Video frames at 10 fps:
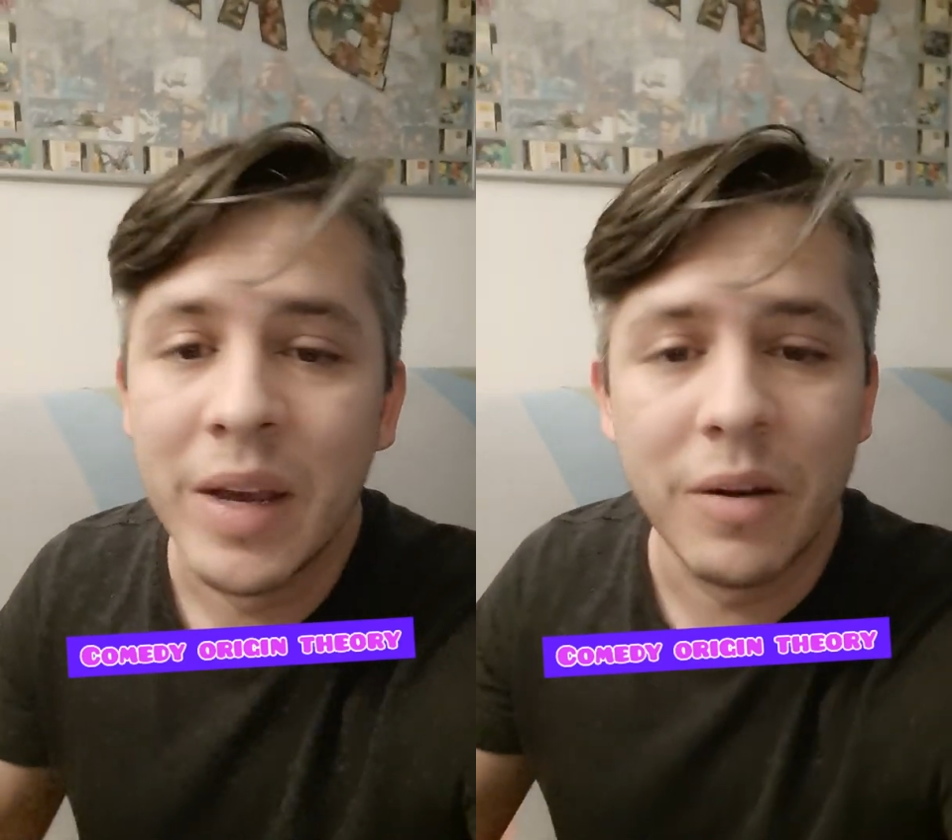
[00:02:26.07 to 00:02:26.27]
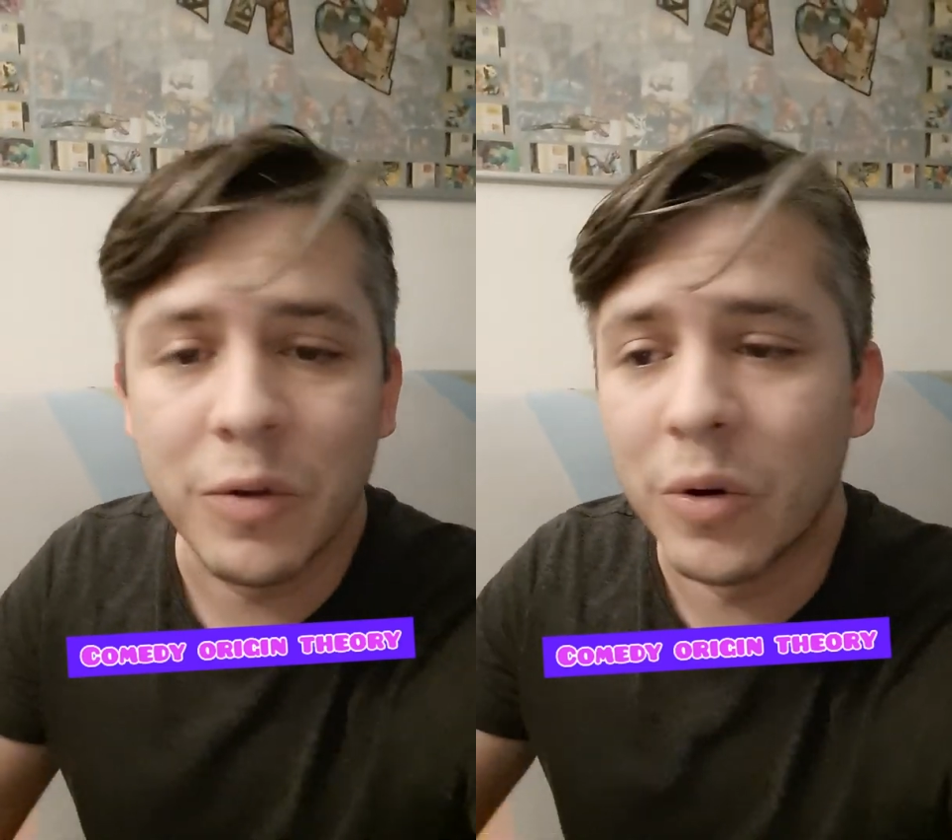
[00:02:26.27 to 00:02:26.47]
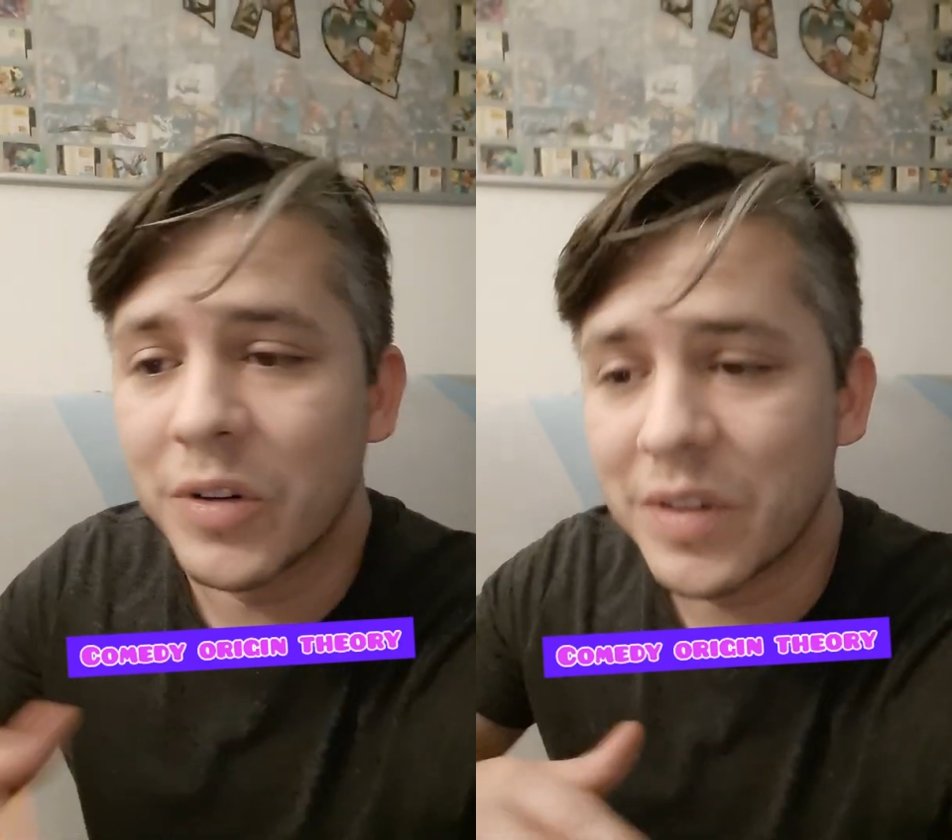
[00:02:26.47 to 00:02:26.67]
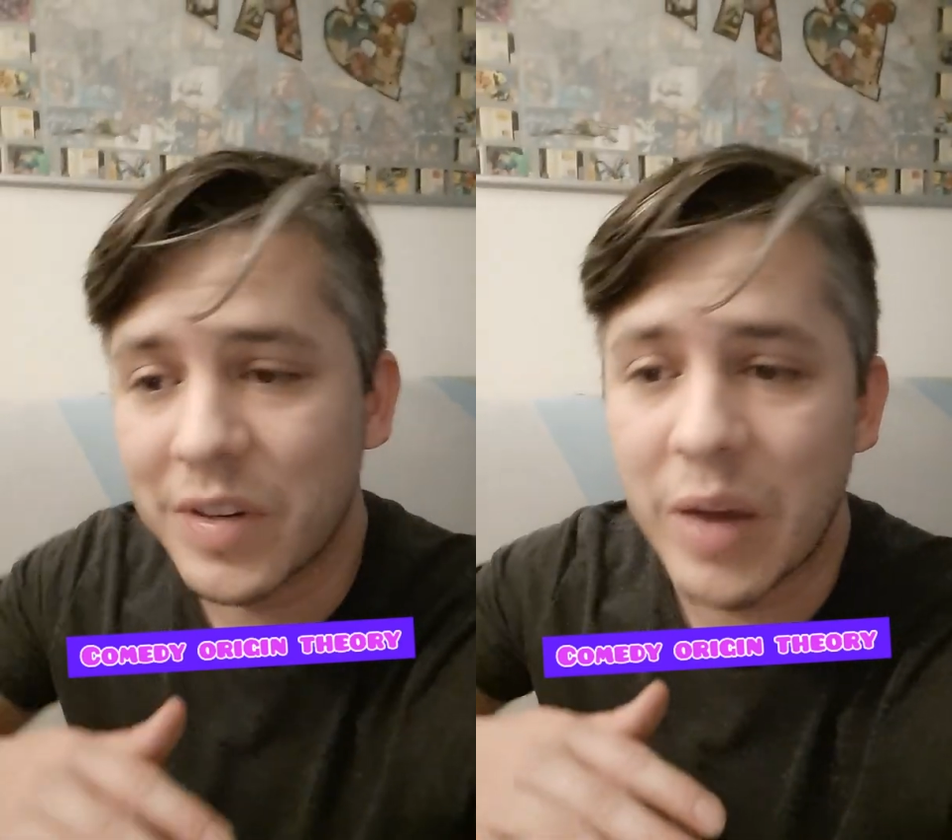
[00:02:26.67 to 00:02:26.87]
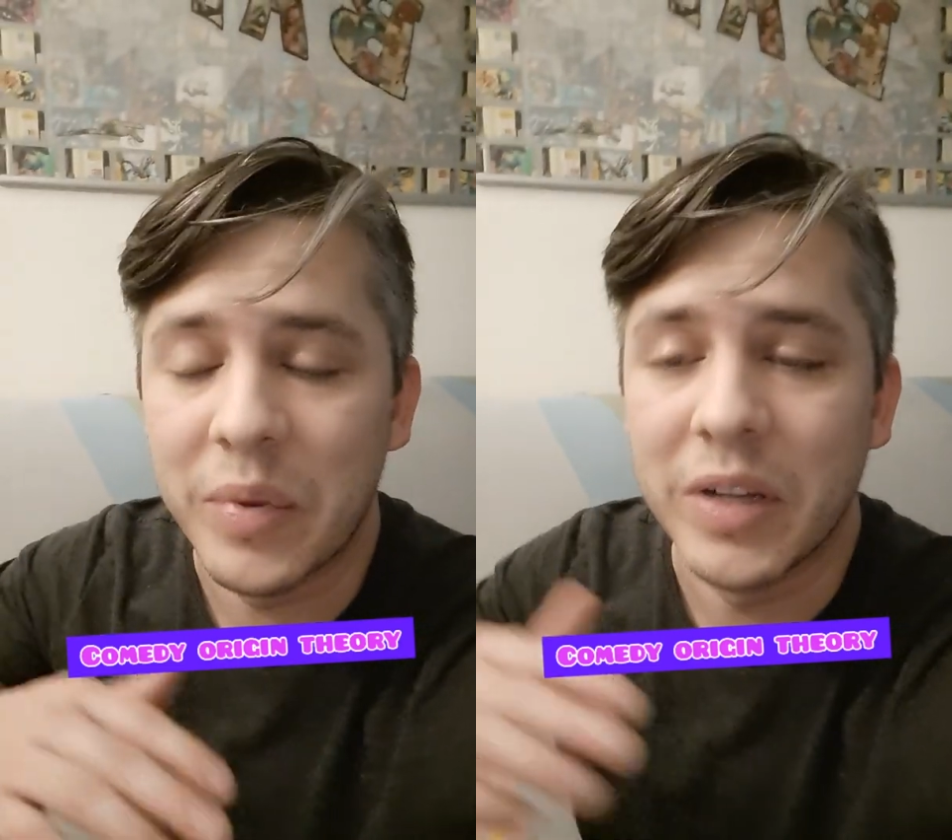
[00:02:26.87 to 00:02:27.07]
Of course, this
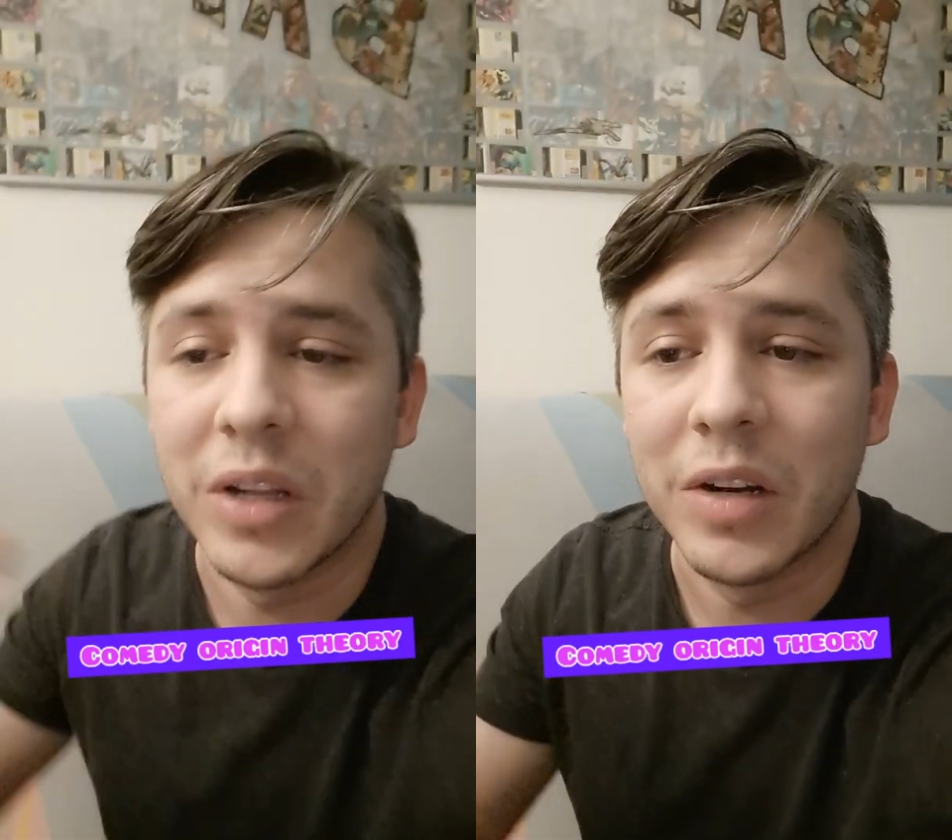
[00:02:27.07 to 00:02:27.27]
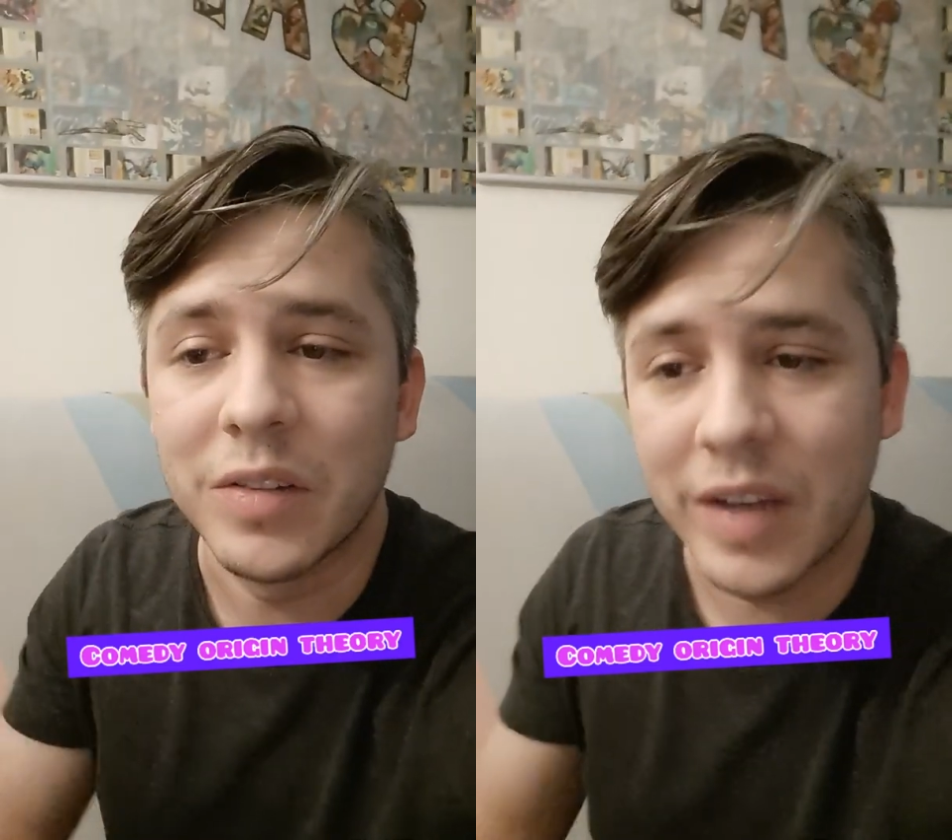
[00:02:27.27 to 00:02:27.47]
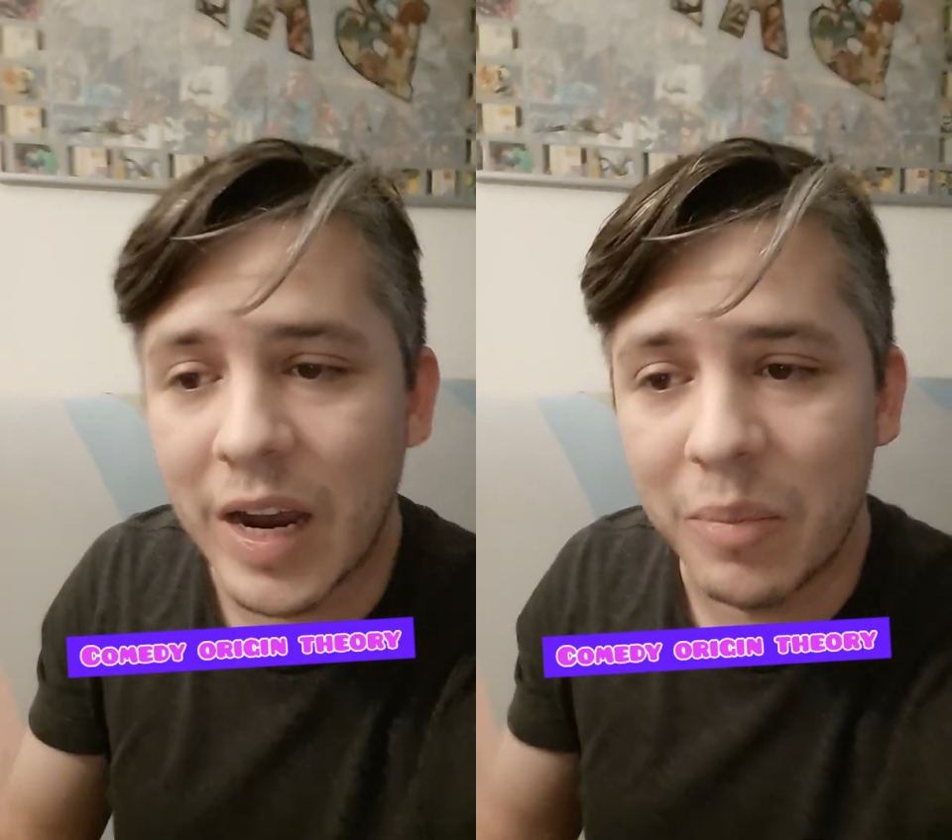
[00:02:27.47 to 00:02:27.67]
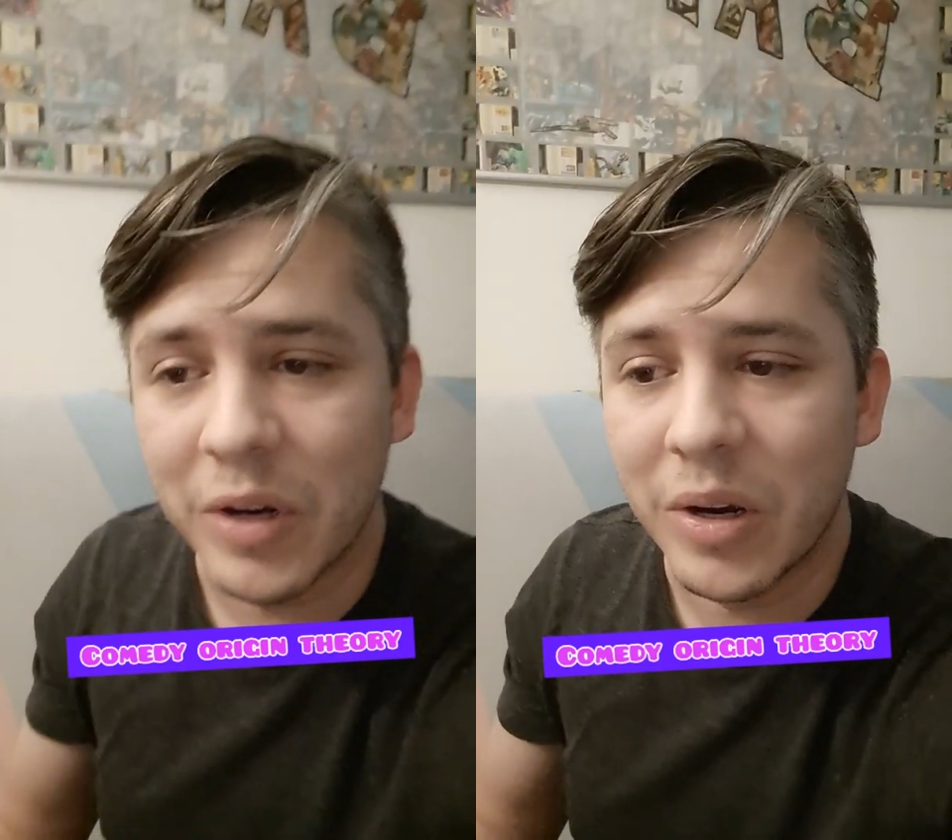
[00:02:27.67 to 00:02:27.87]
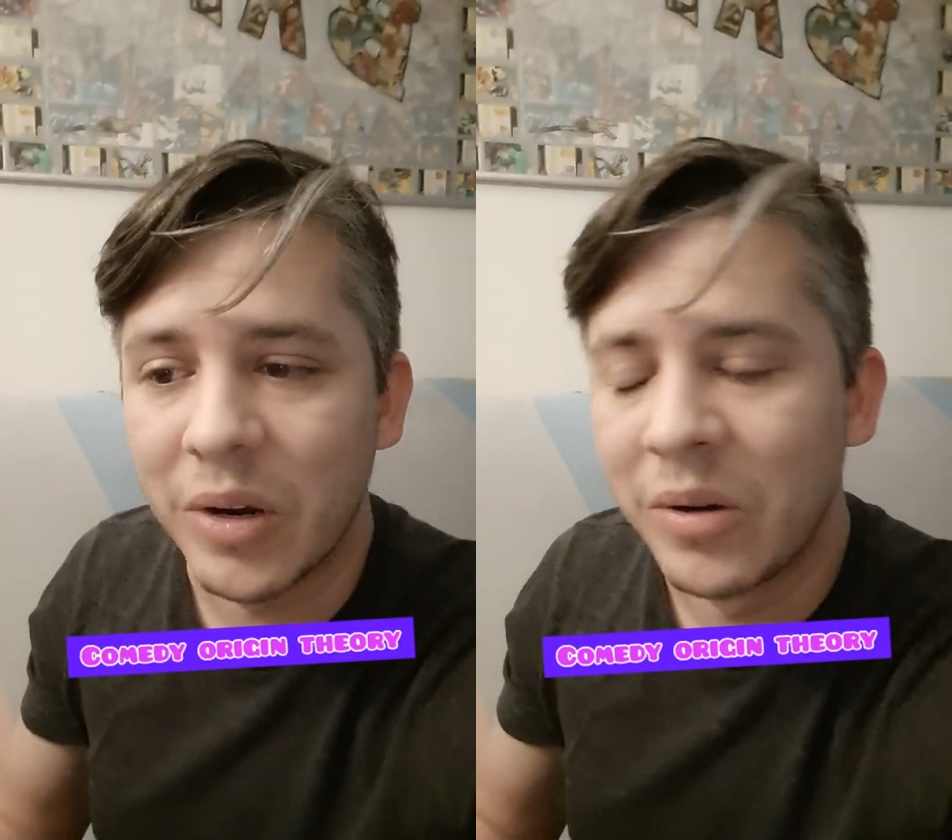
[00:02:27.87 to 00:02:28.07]
happened a long time
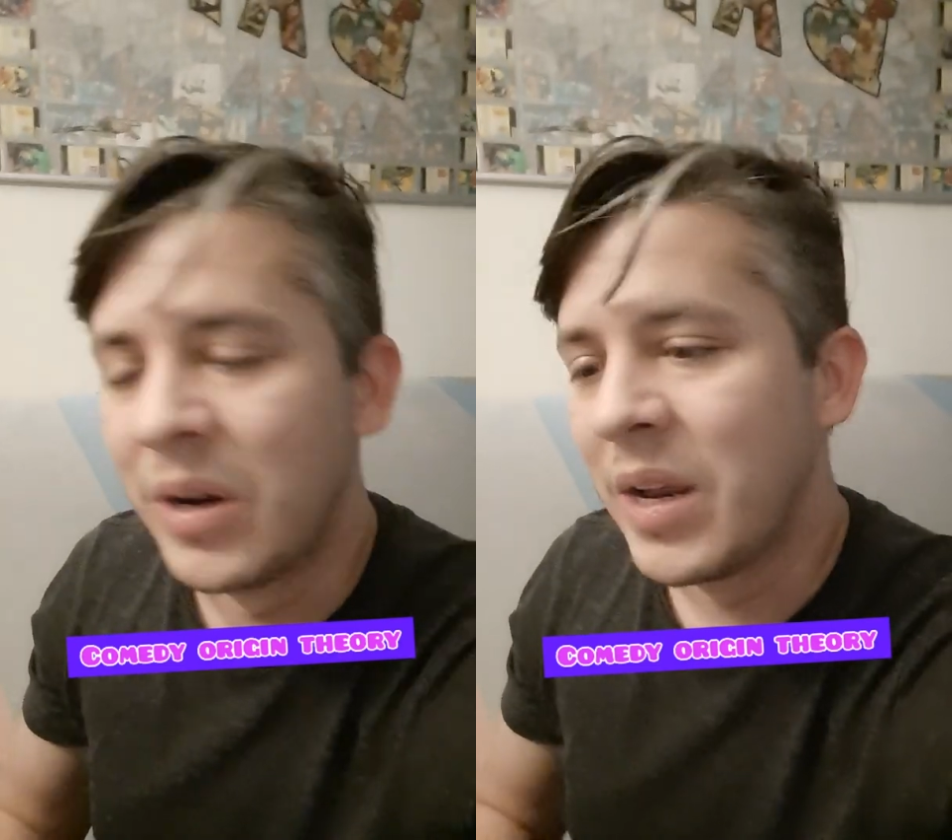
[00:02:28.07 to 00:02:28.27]
ago,